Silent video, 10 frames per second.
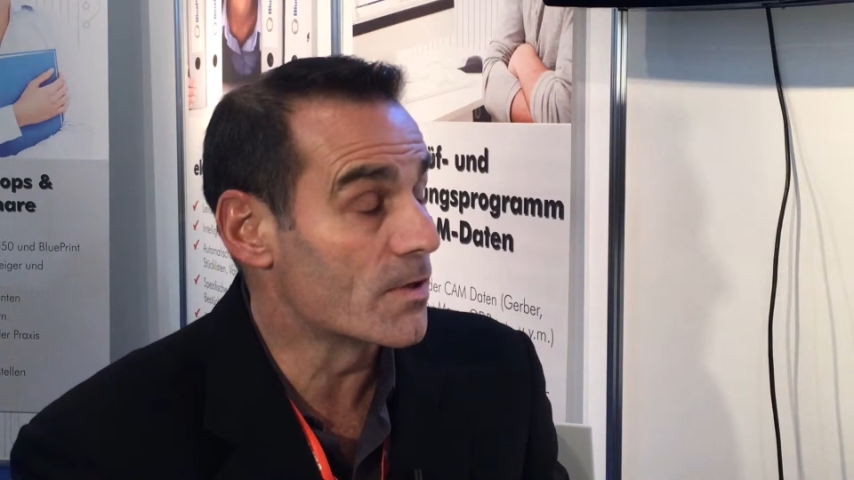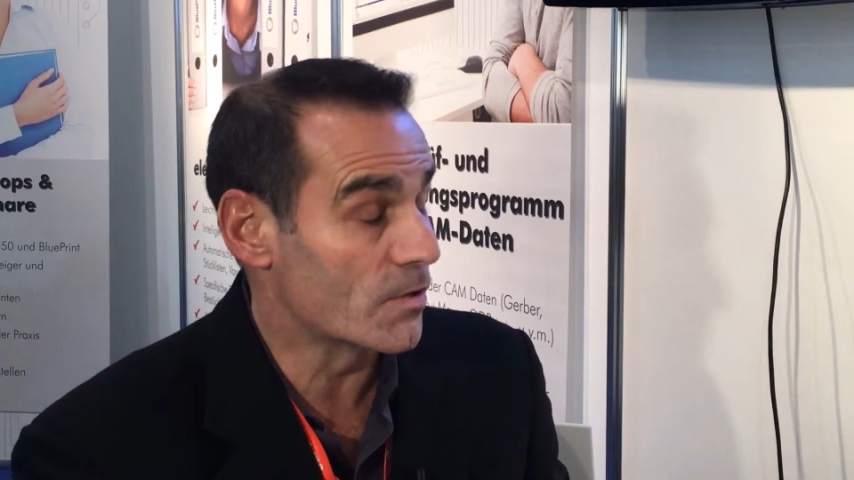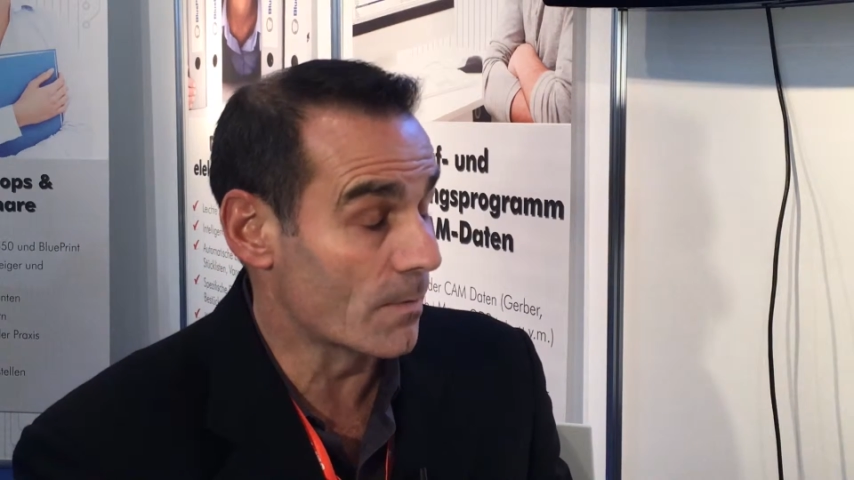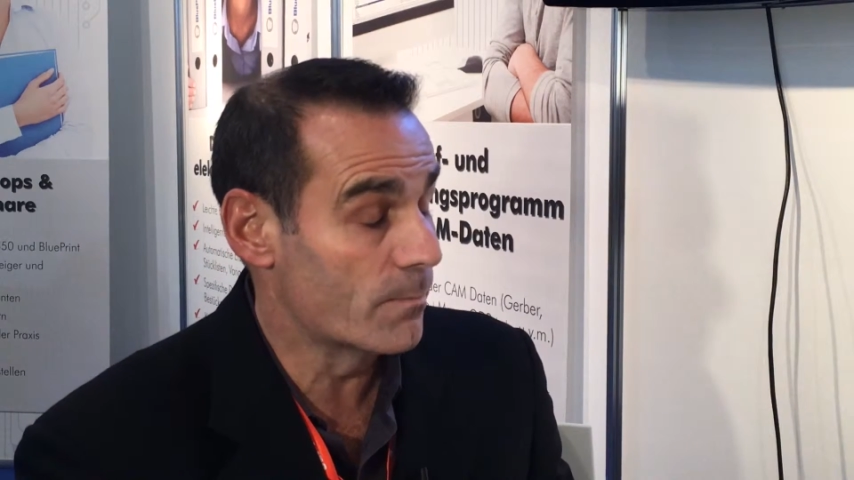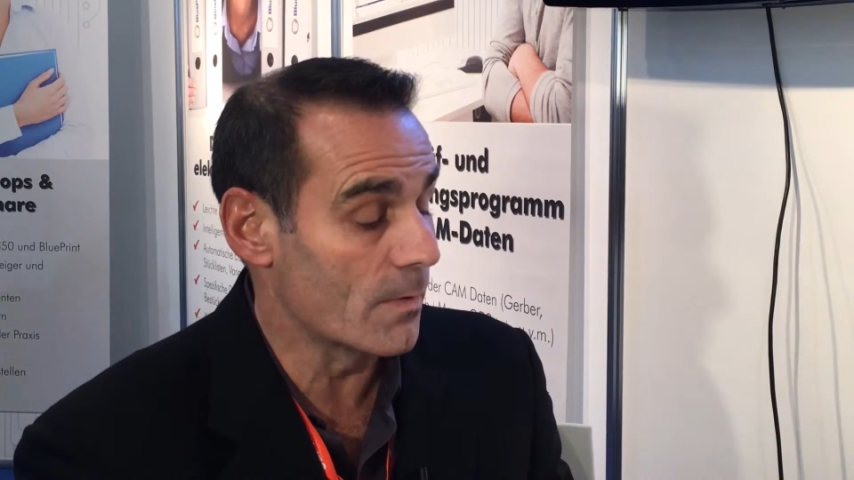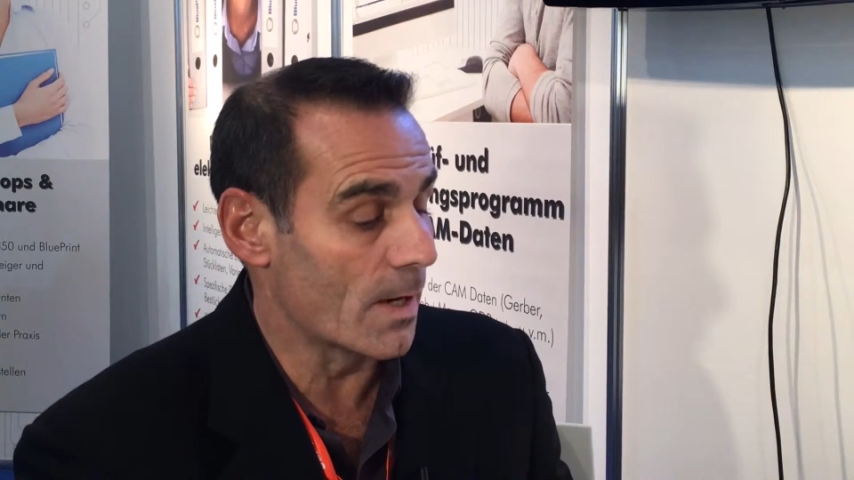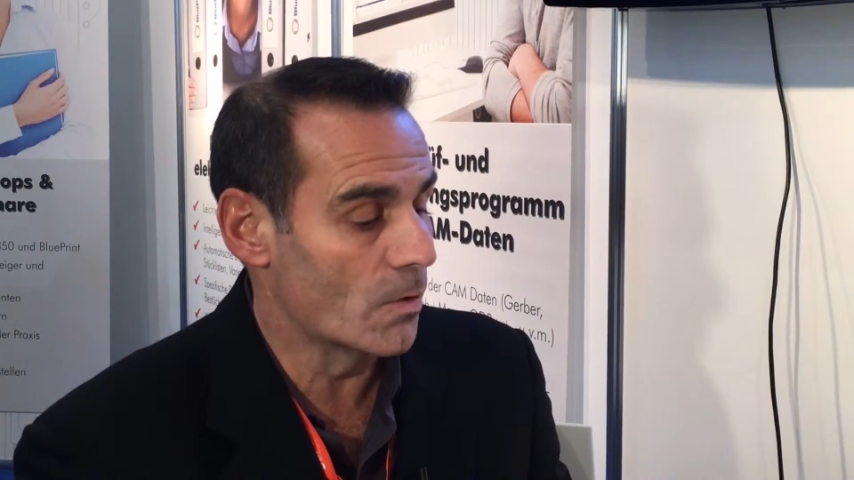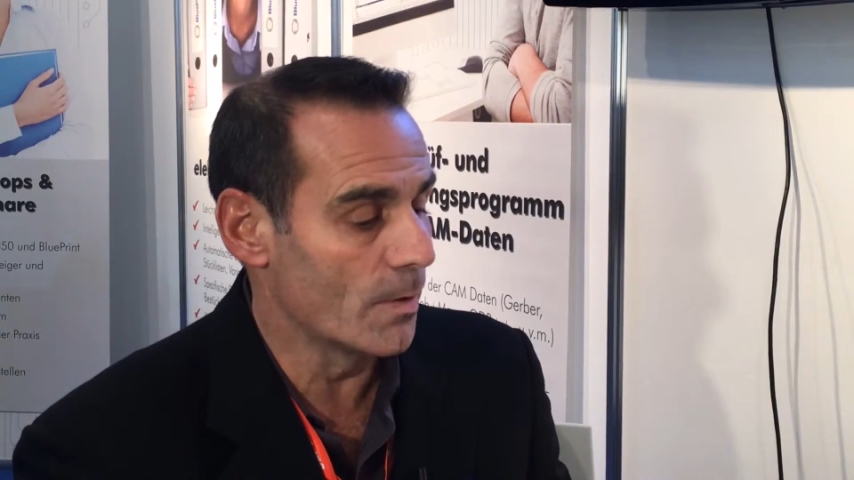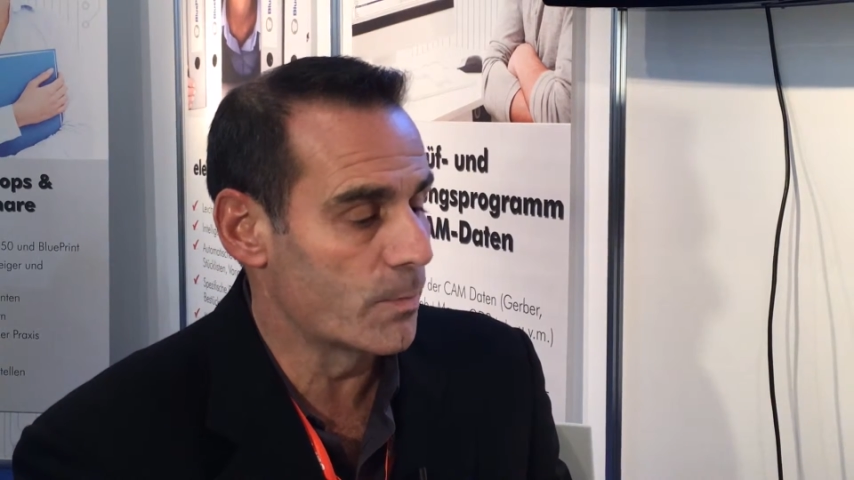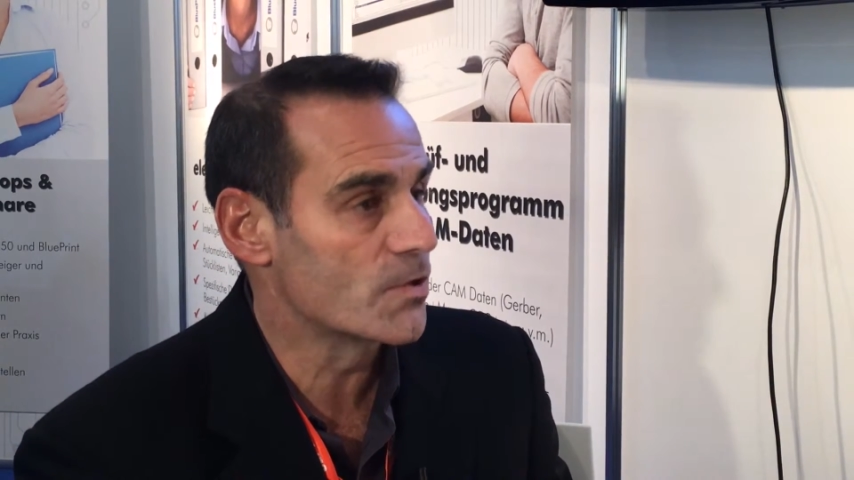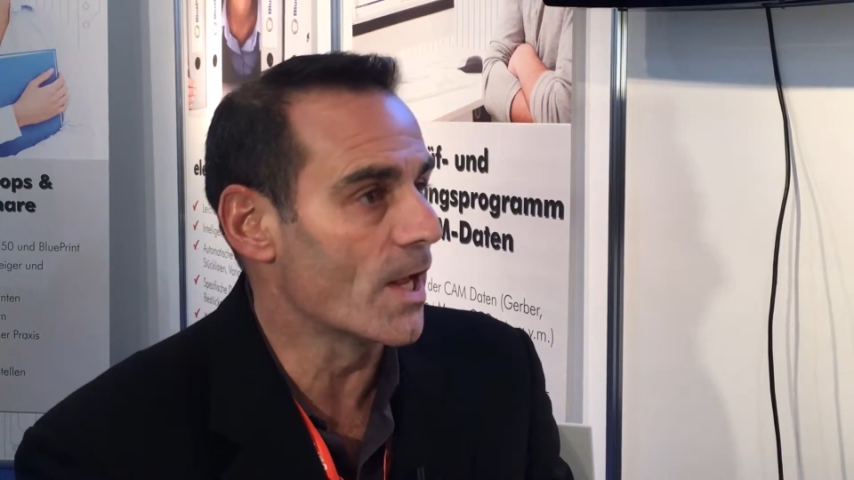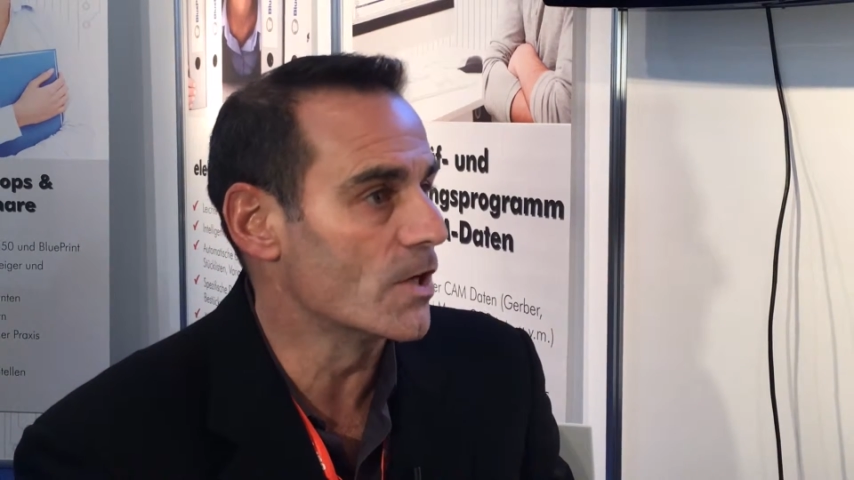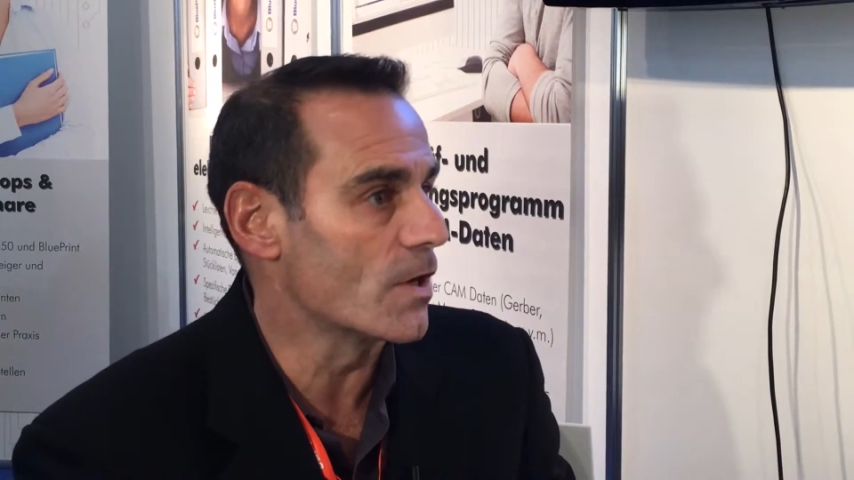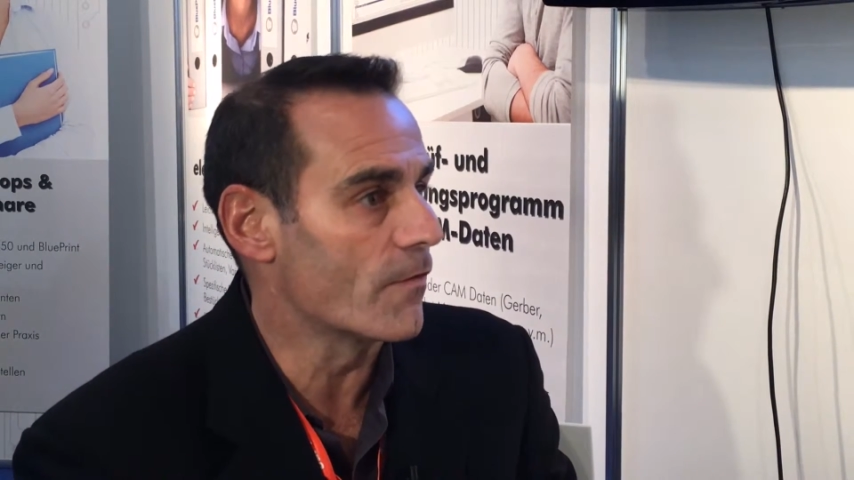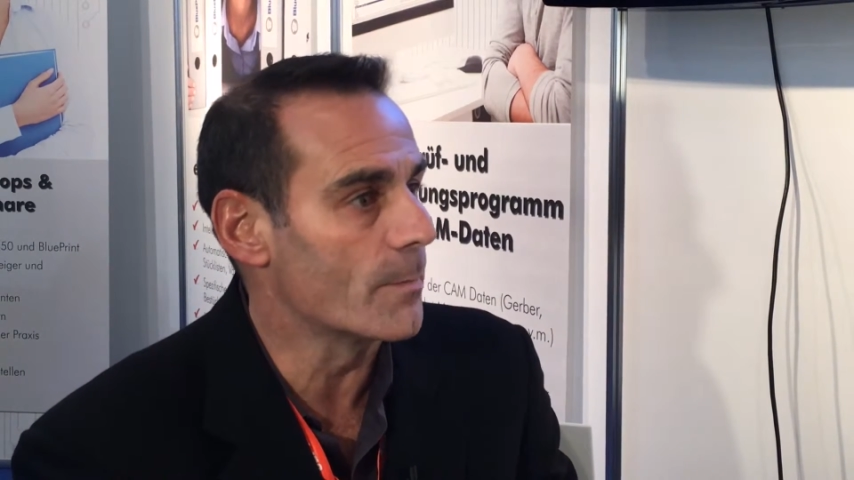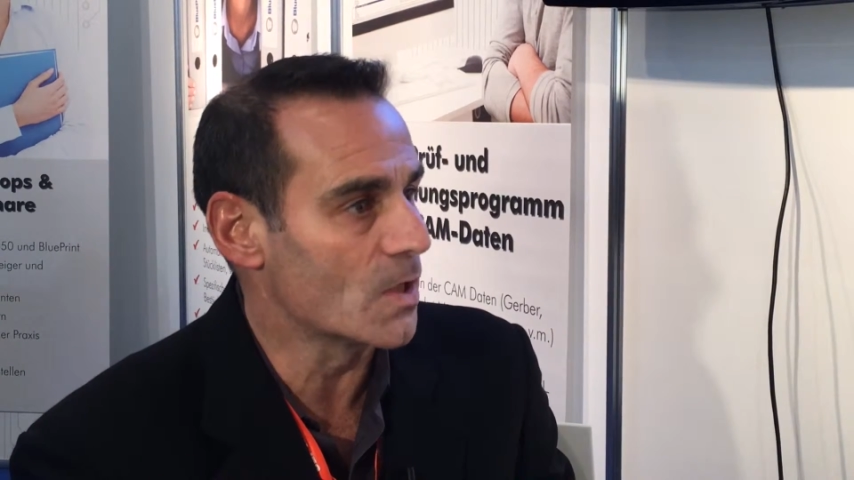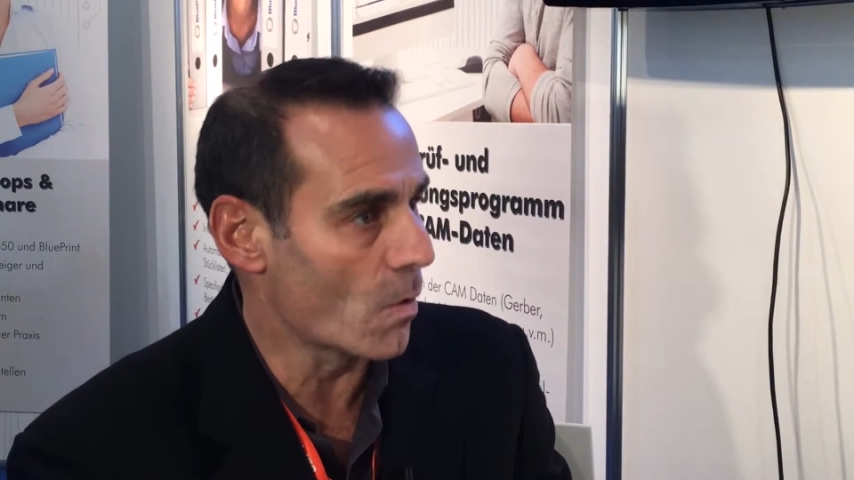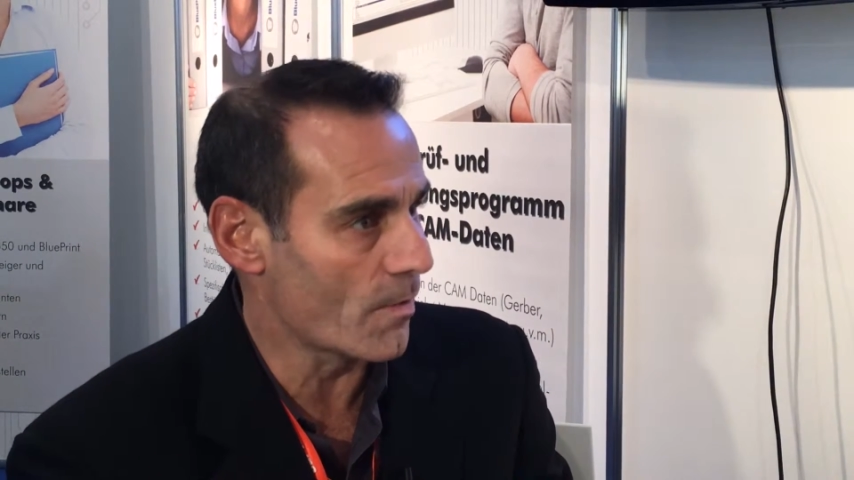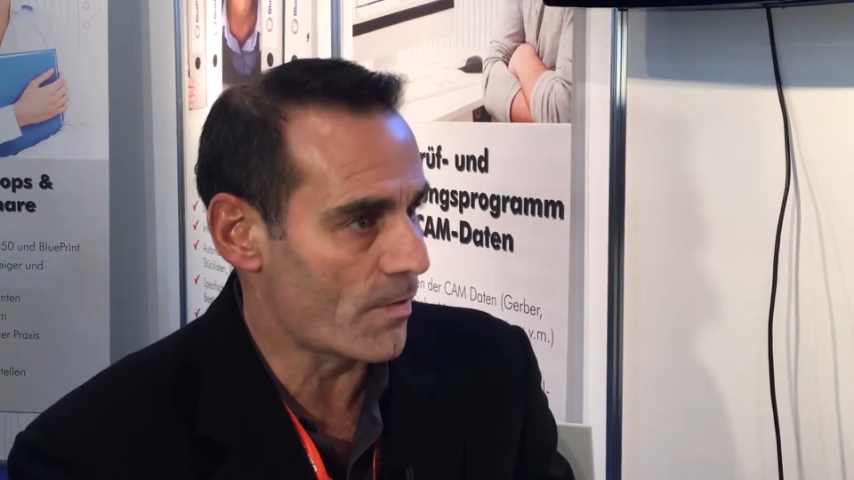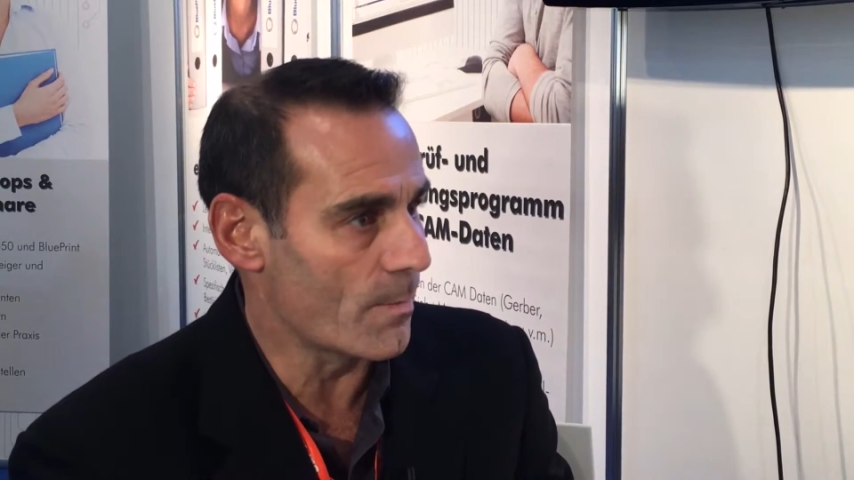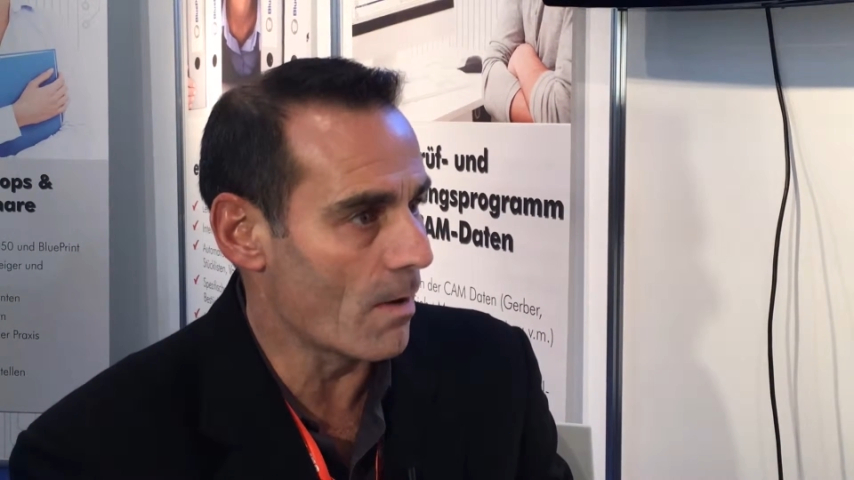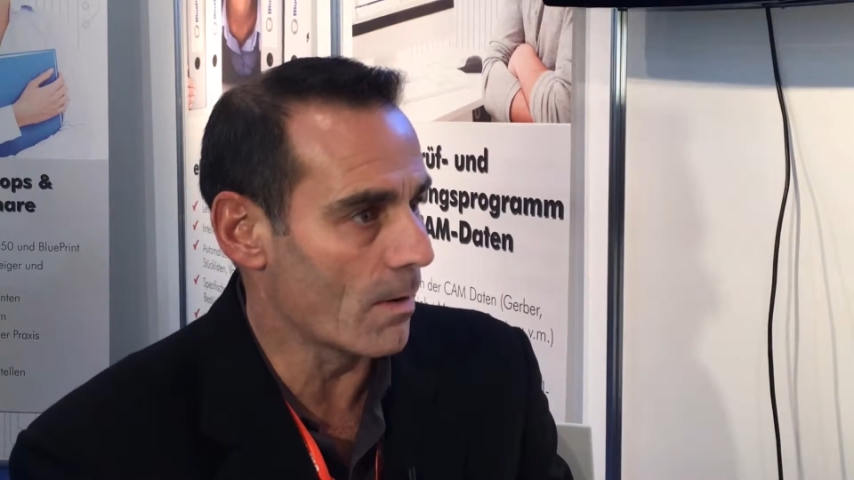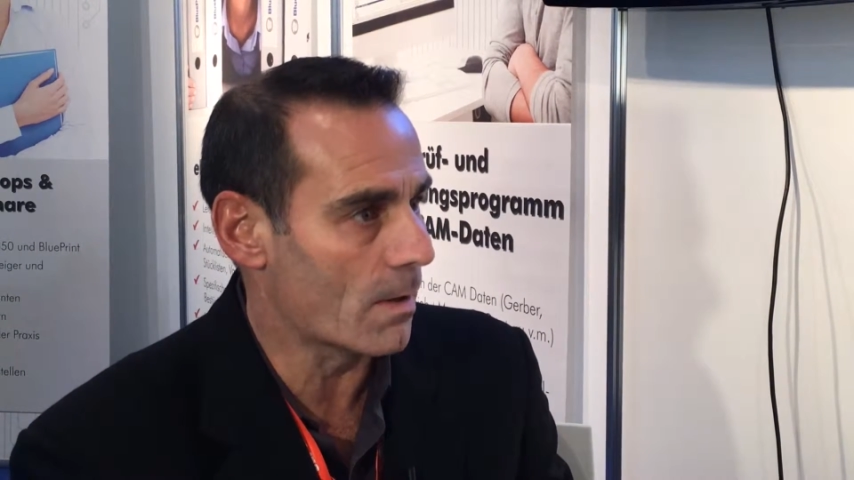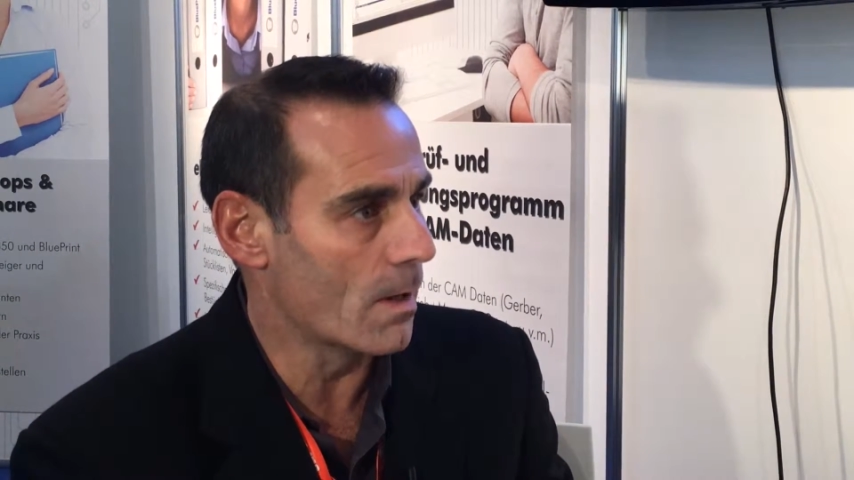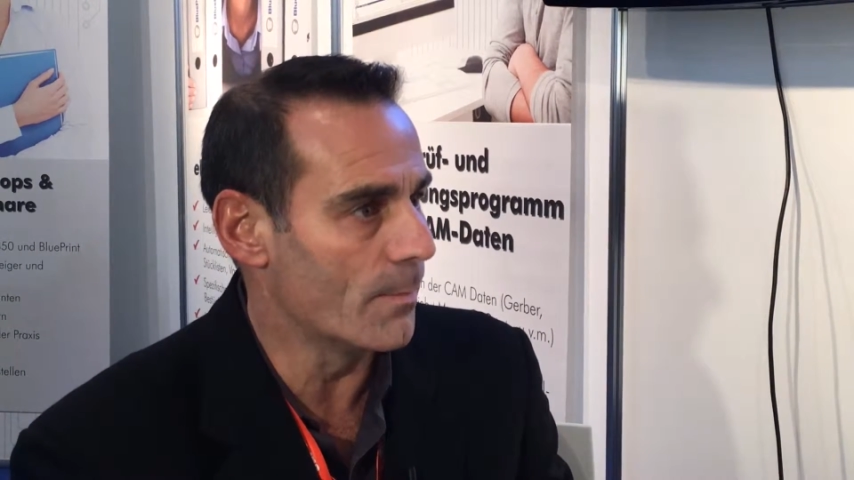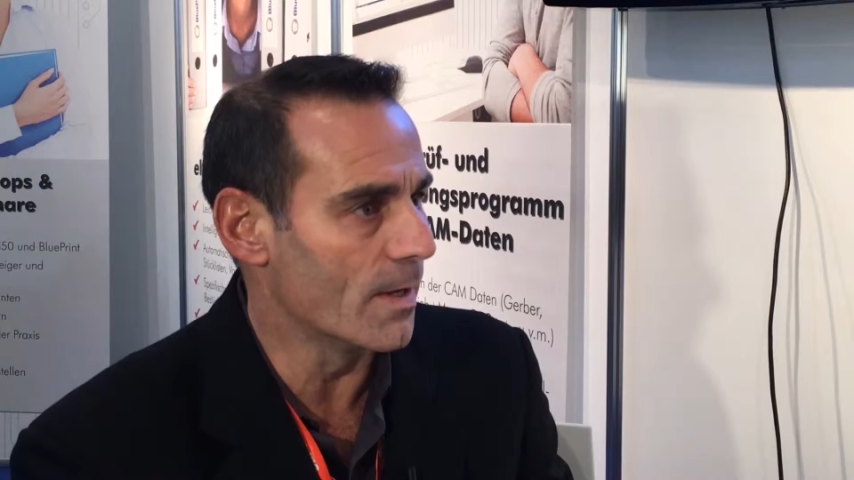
There's a good percentage of them in North America,